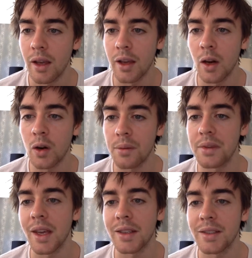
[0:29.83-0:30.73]
and hold
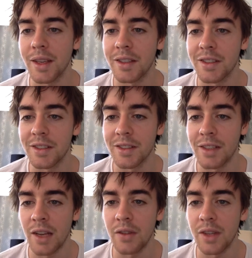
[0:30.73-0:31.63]
up gas stations
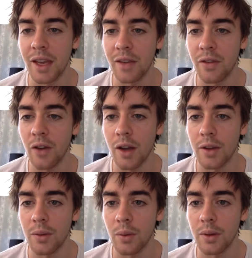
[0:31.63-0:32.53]
and have gang
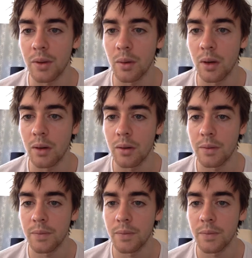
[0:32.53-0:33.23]
fights once in a while.